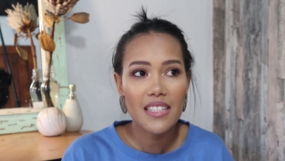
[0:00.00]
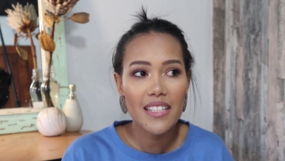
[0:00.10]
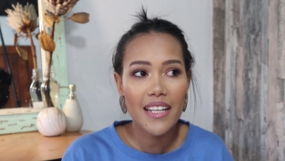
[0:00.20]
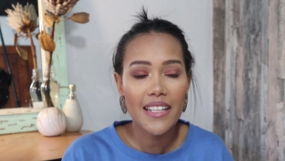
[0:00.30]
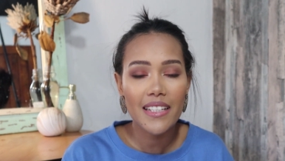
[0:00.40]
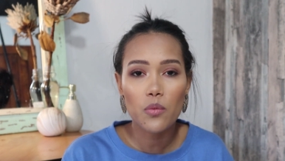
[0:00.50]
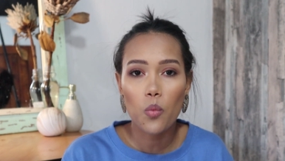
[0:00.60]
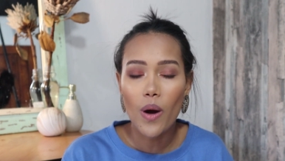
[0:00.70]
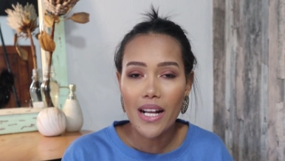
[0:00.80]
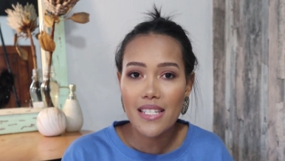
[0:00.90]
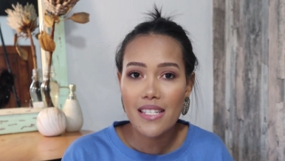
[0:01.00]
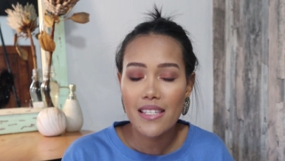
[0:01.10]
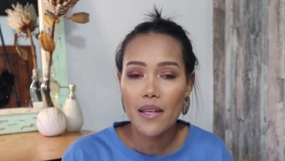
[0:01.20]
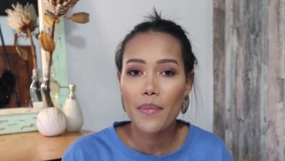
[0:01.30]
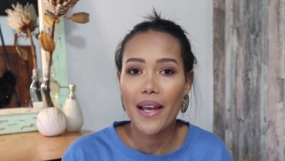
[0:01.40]
Take it one
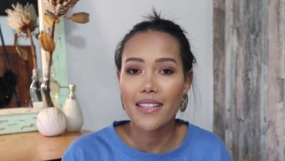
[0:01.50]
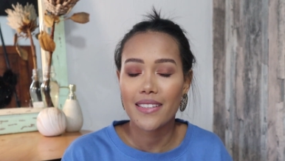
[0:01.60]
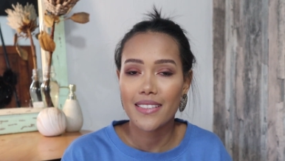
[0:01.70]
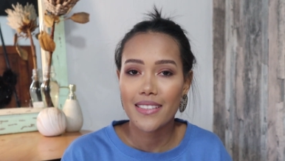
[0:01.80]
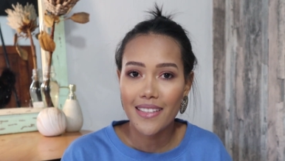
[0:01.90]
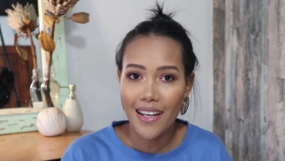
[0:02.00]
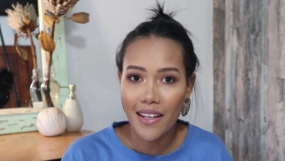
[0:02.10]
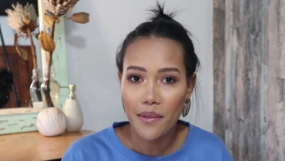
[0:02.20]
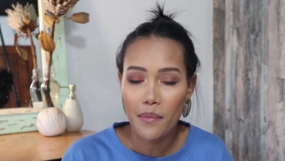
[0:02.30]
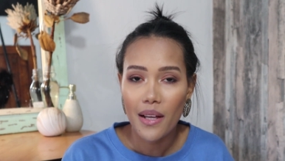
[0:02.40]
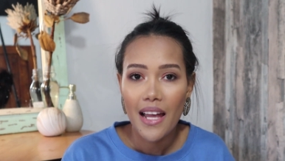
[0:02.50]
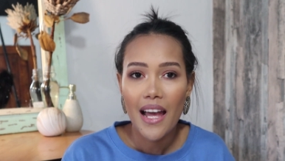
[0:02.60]
step at a time,